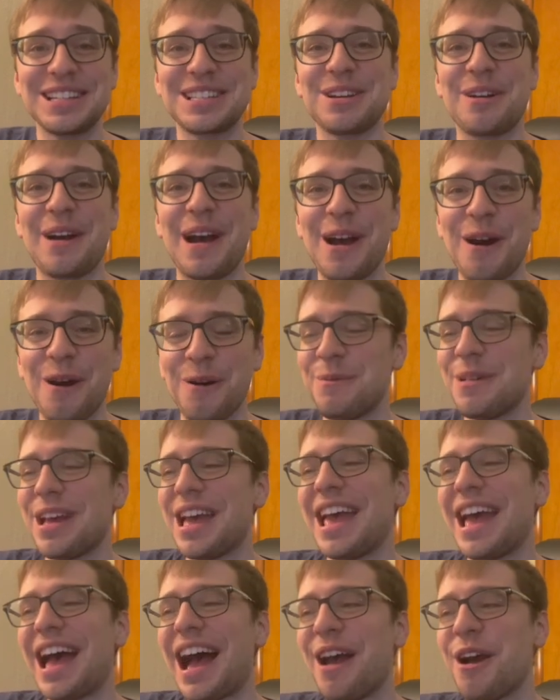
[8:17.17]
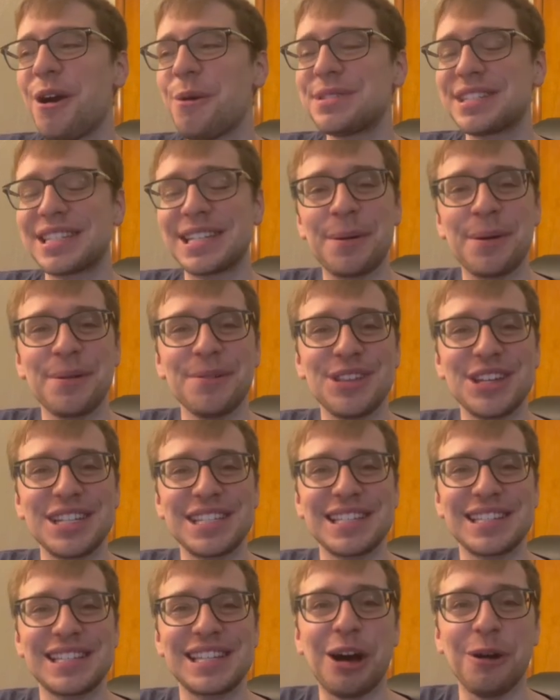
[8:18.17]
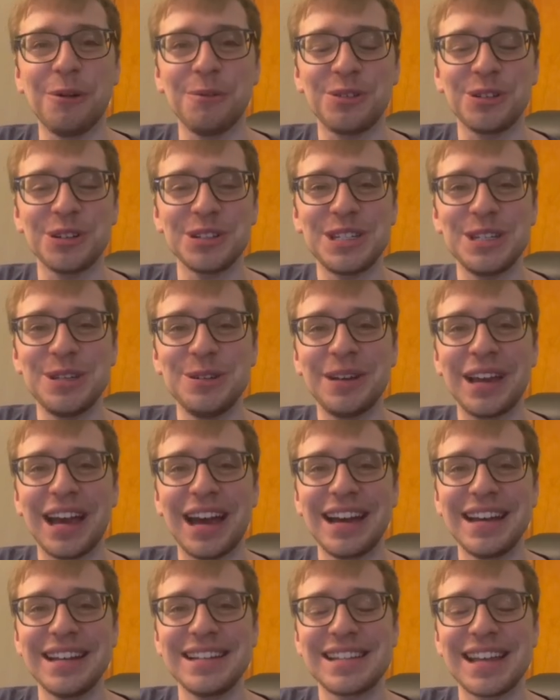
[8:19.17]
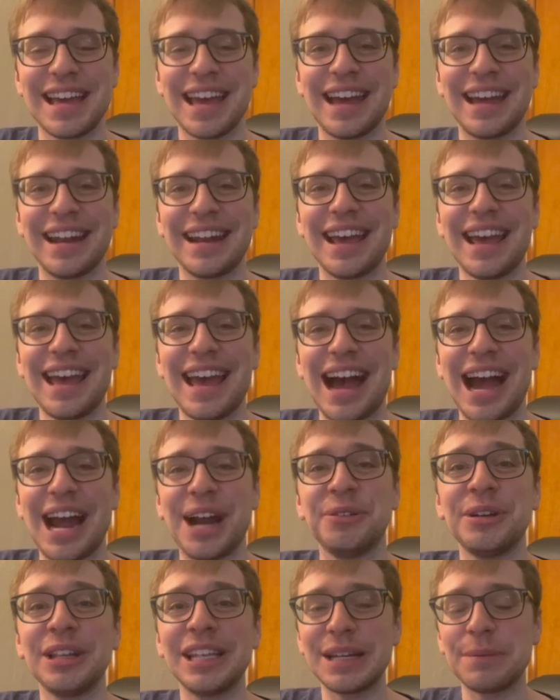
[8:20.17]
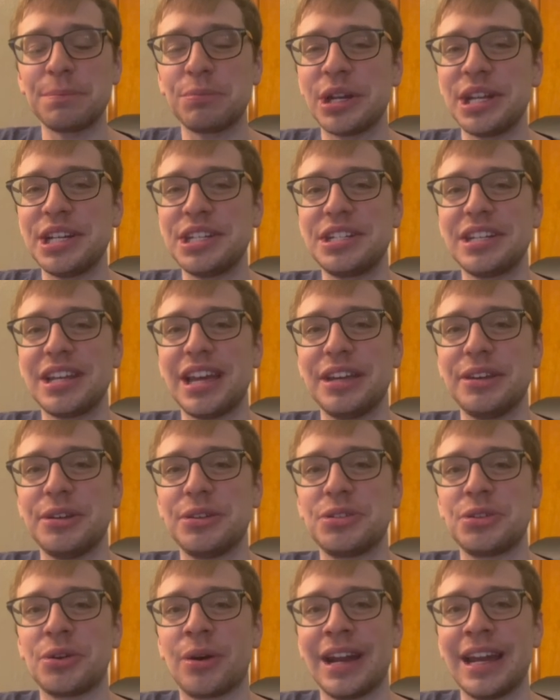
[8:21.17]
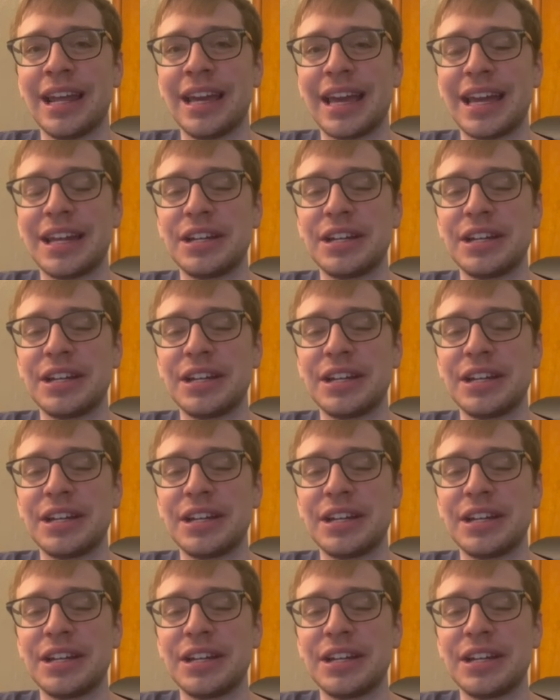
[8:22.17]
So I hope some of this is helpful to you guys, and I really appreciate you joining.